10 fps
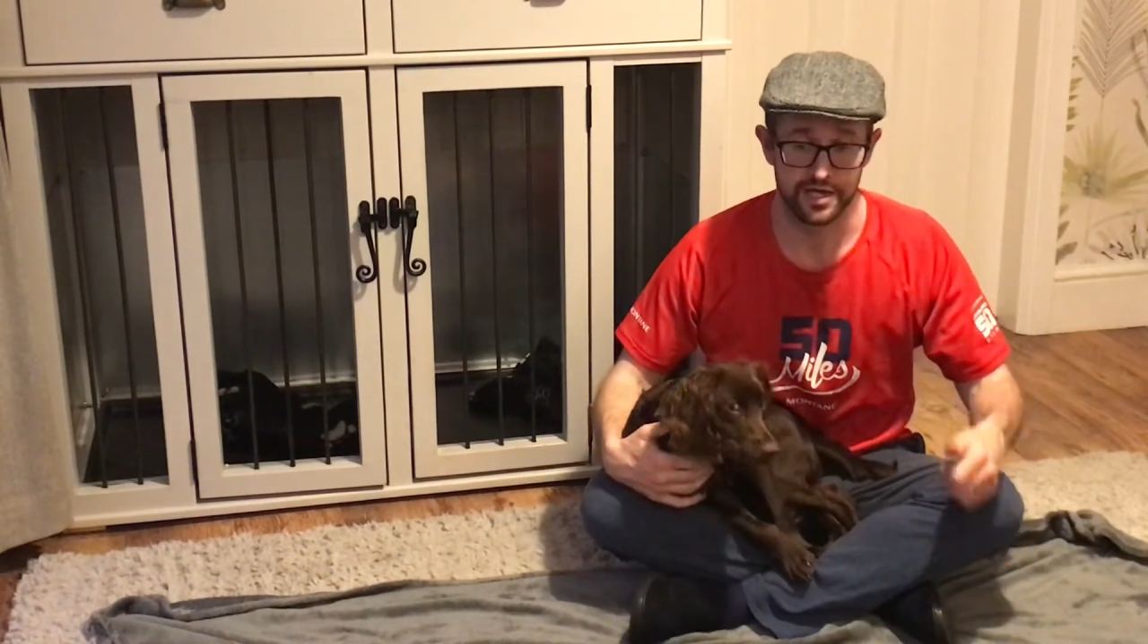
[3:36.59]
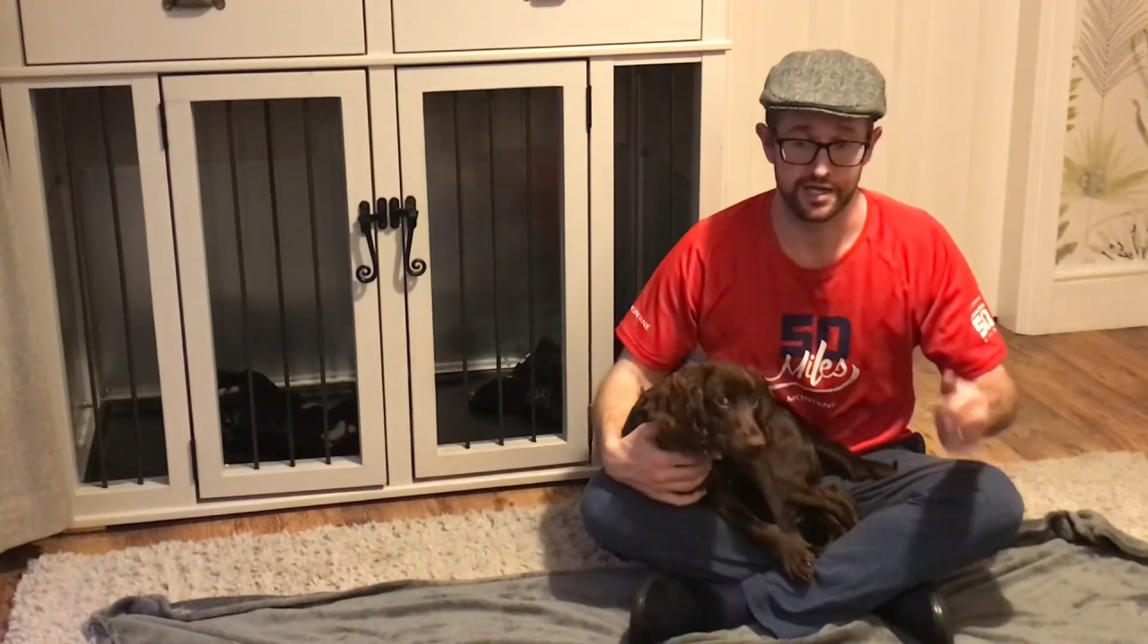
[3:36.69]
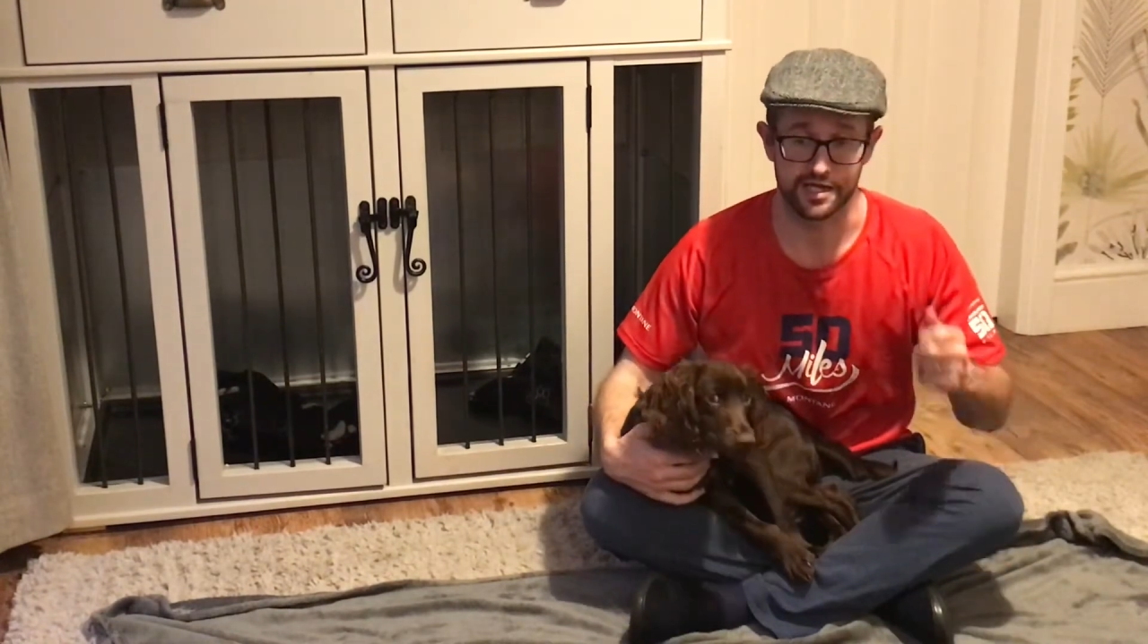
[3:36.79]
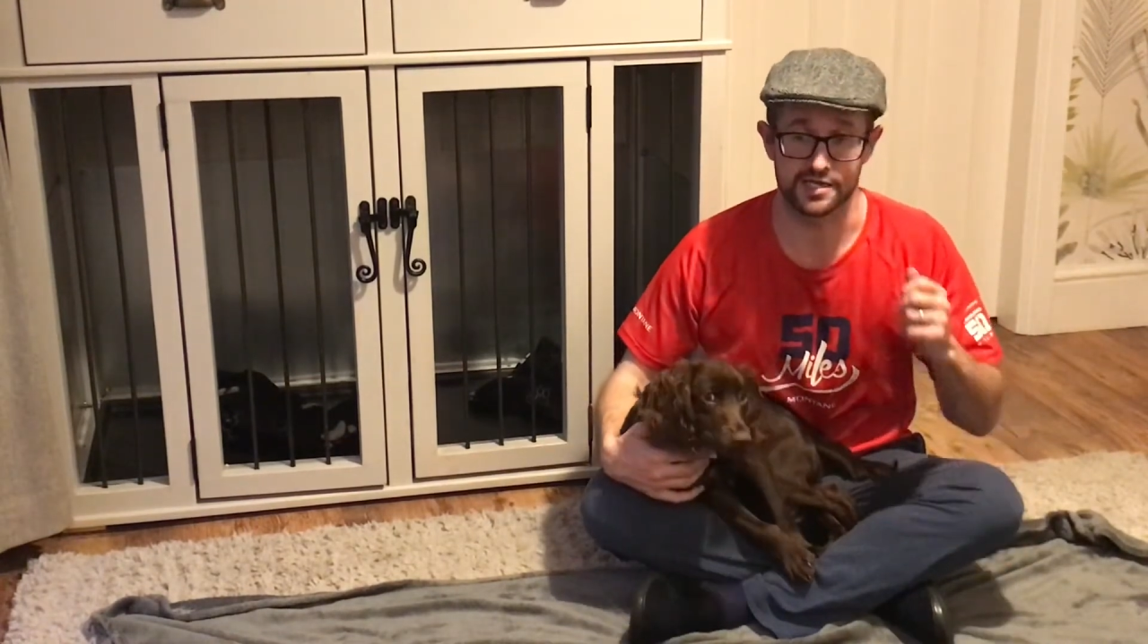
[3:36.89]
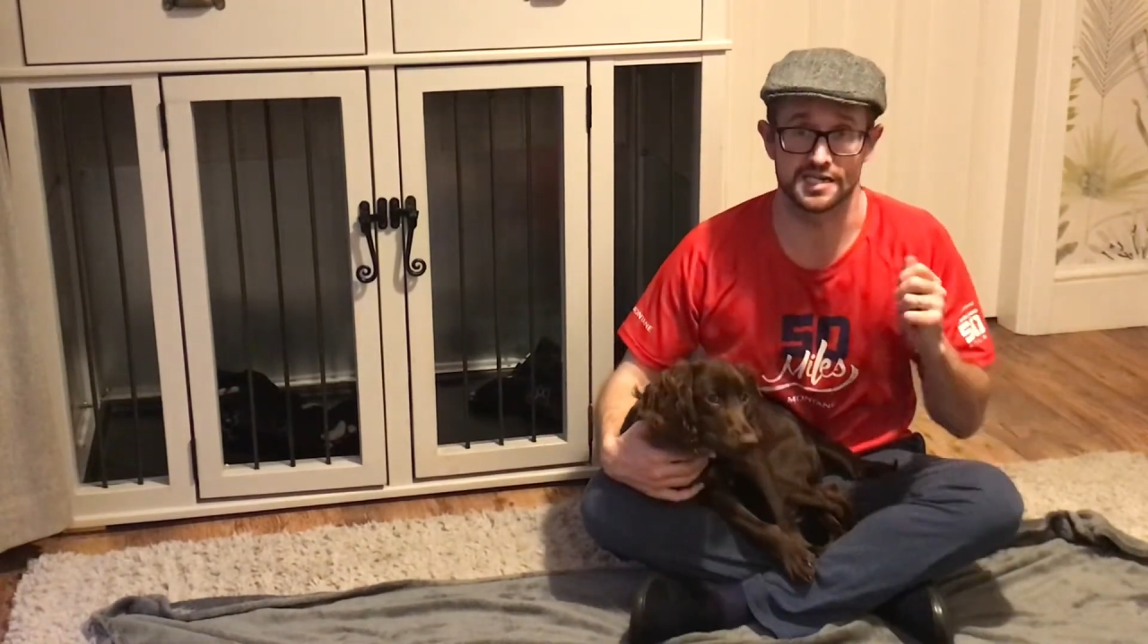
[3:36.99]

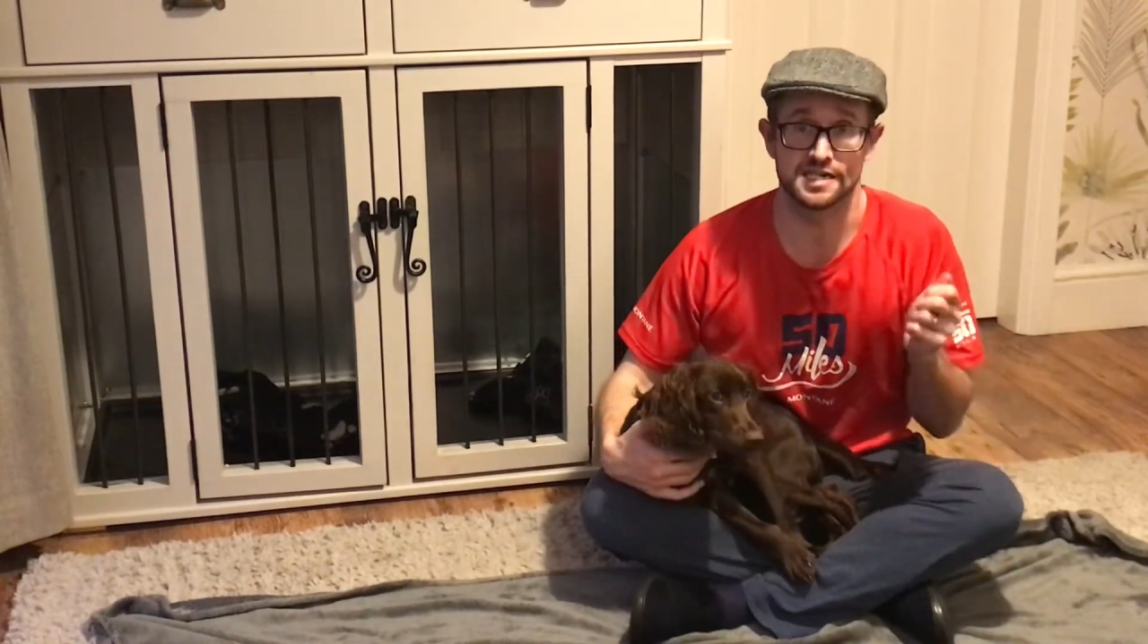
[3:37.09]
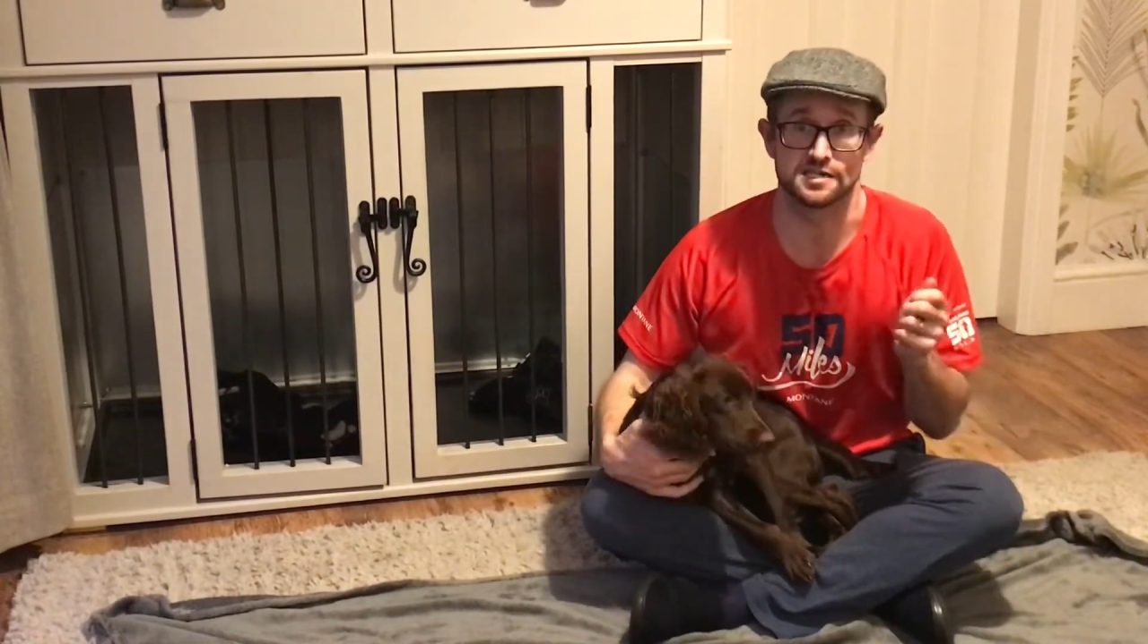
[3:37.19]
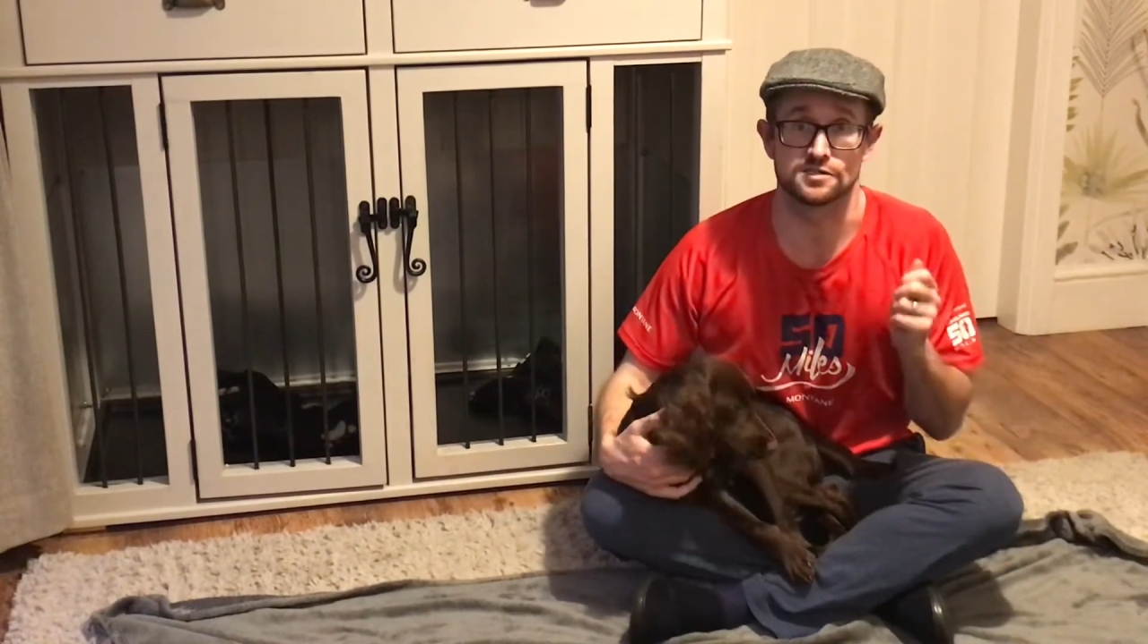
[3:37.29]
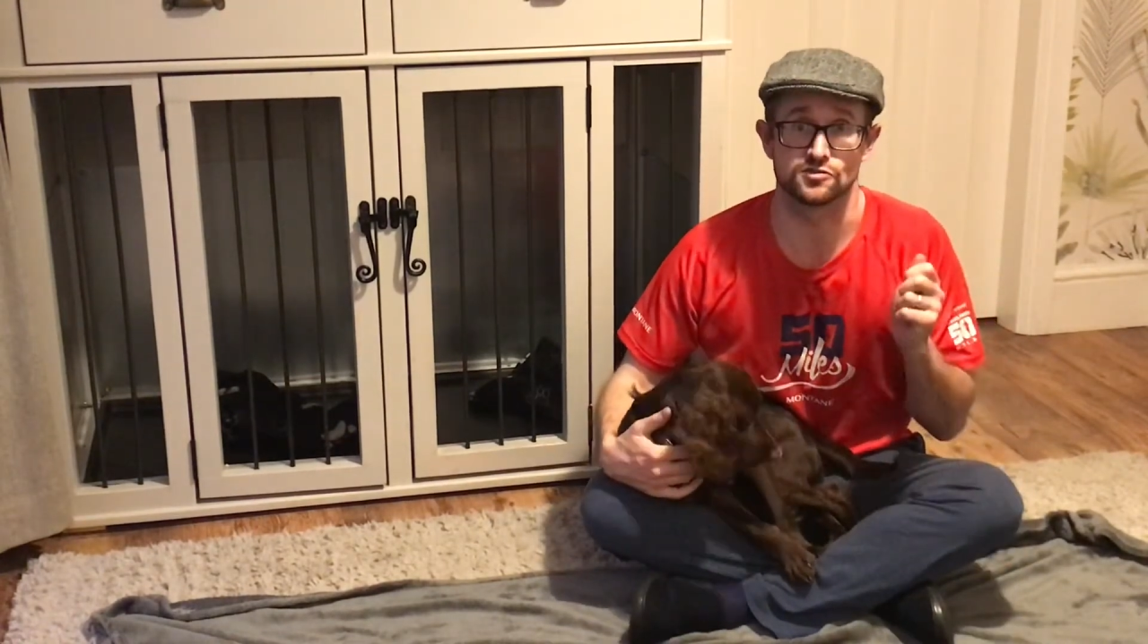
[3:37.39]
it's easy to